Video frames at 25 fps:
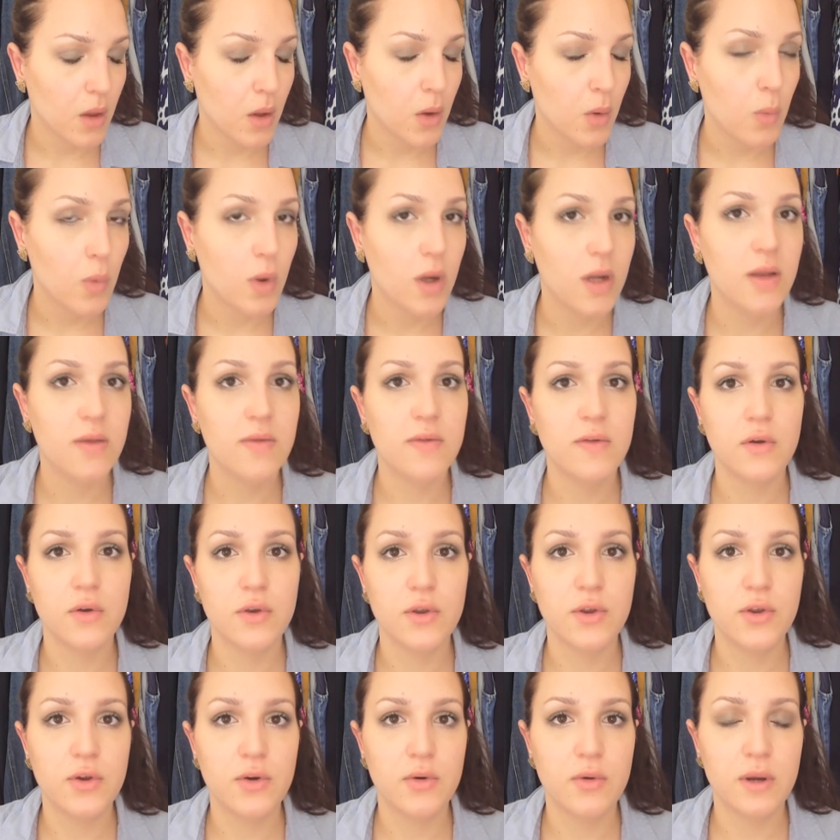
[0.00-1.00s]
What is your
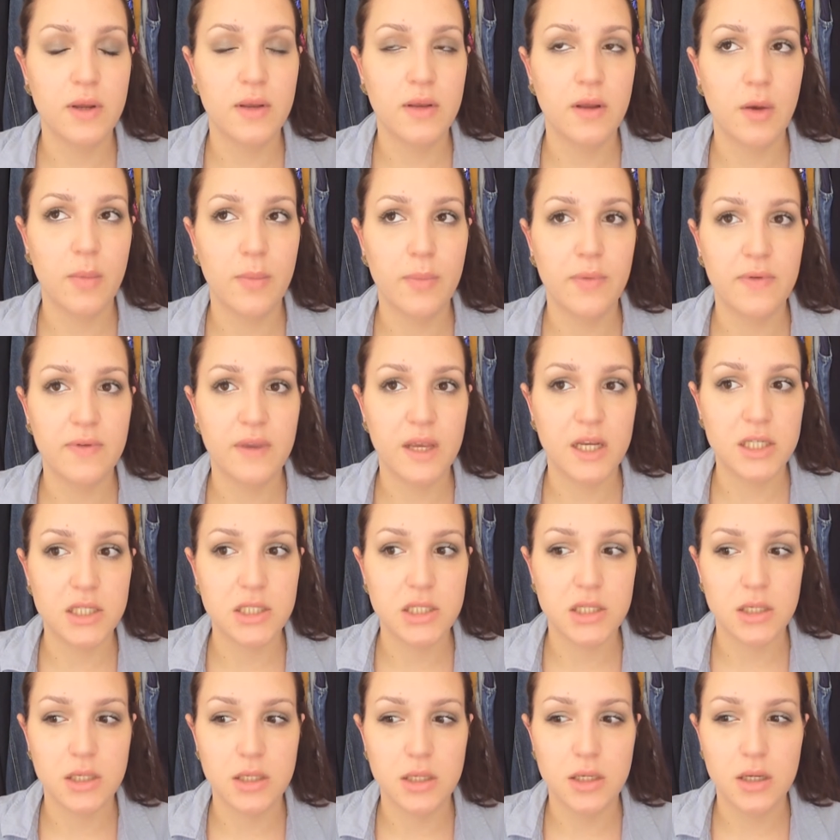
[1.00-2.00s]
current
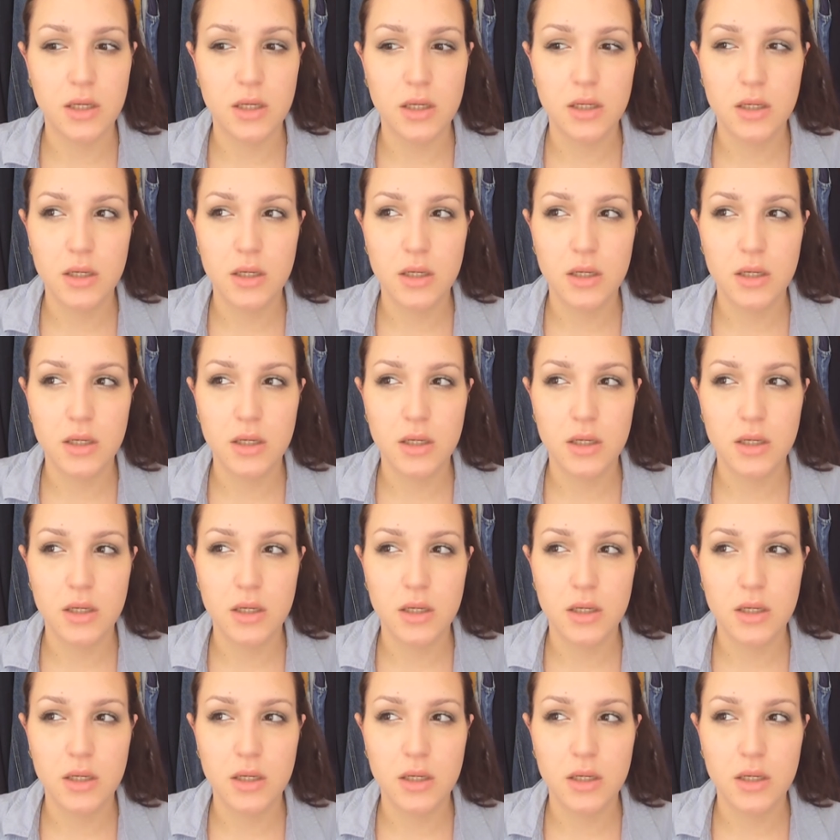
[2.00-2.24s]
obsession?